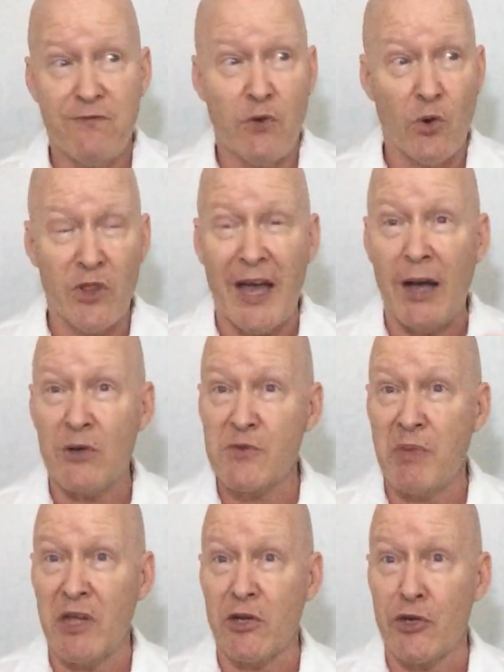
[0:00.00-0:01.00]
for the house
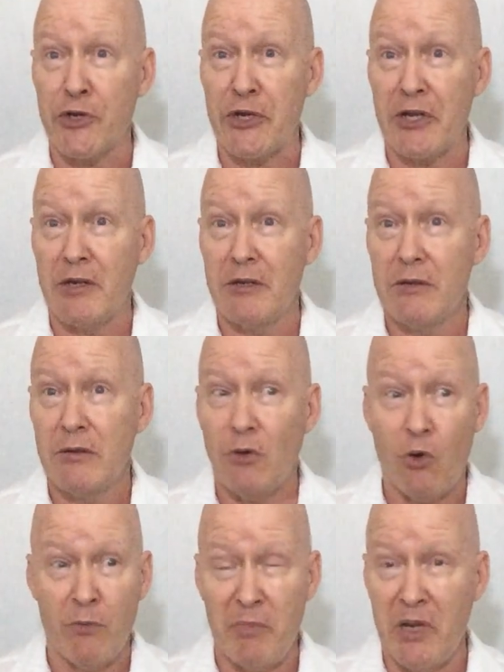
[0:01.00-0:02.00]
being dirty
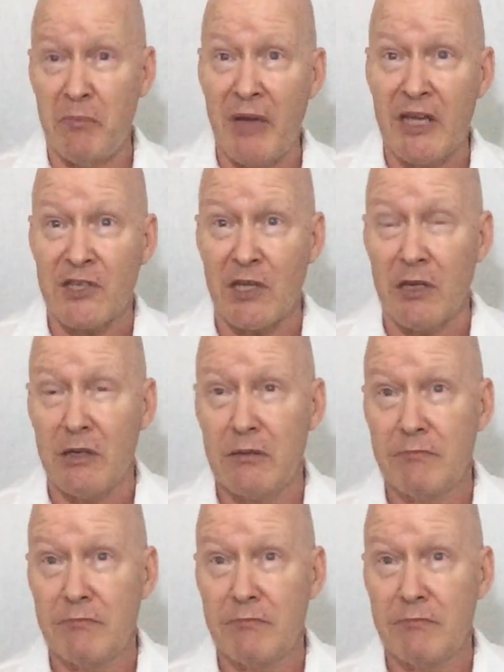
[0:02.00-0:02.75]
or being messy.